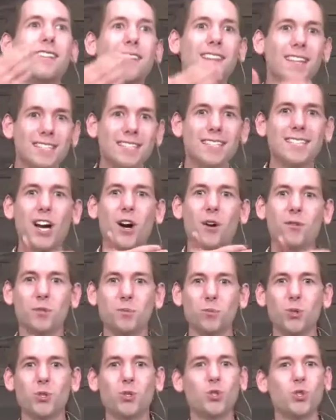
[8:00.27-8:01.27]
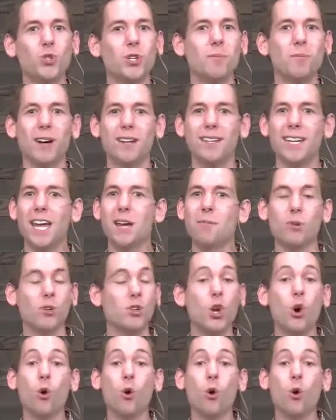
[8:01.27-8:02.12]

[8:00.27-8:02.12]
this is how I'm supposed to treat my neighbor.